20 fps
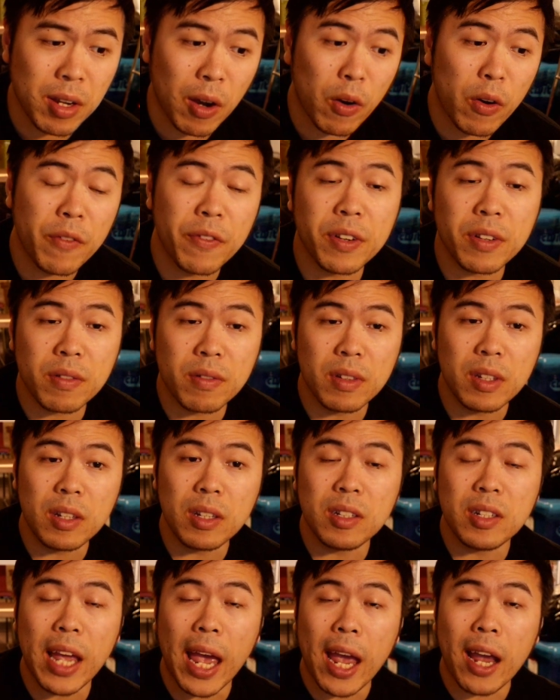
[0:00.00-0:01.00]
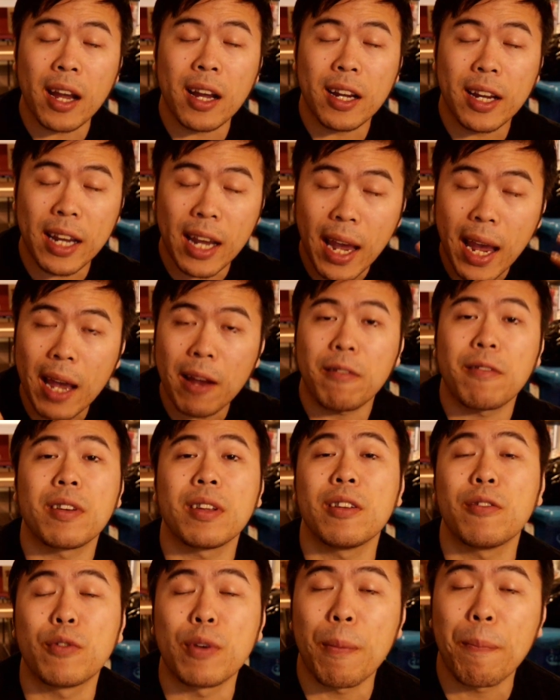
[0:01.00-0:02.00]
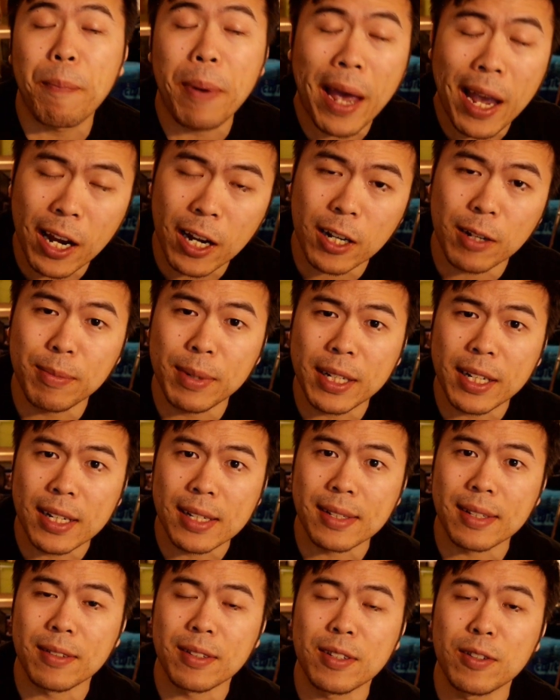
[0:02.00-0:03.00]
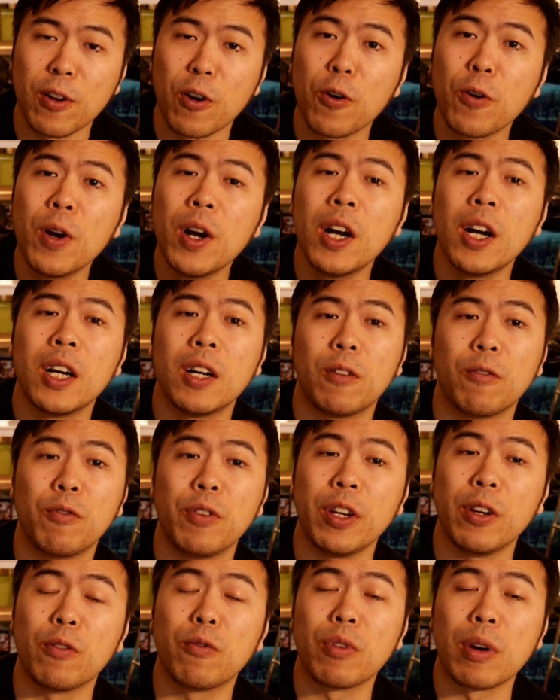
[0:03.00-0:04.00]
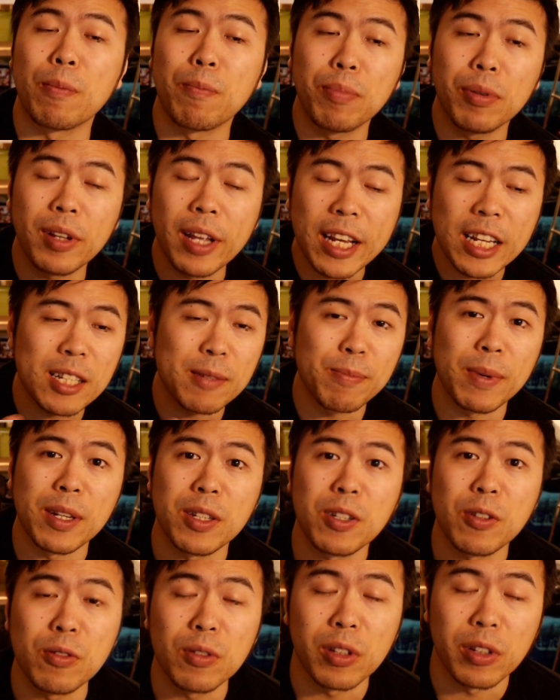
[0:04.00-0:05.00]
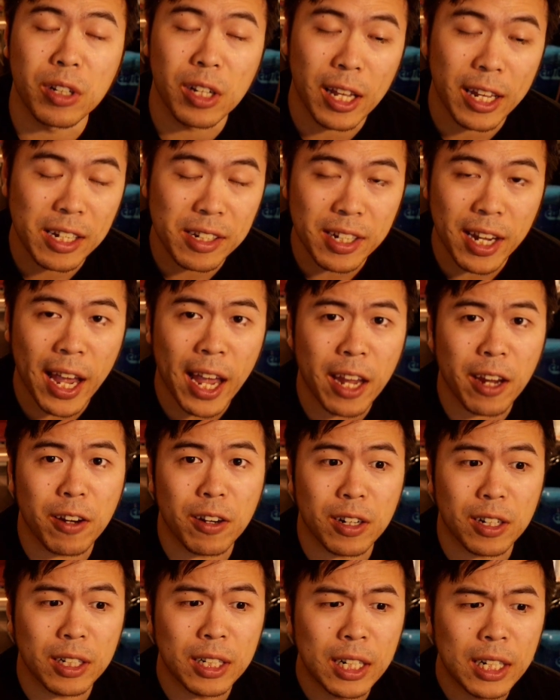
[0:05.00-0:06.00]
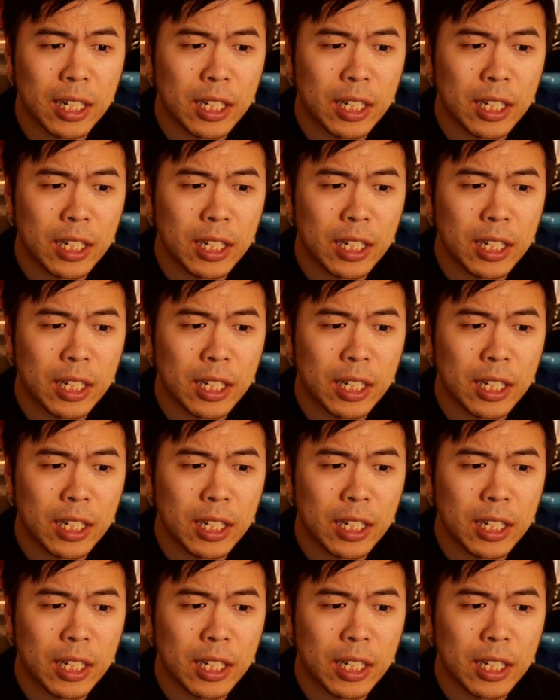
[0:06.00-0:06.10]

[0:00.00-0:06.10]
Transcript: However, the deck can't really repair because there's no real replacement to Lunalight Tiger.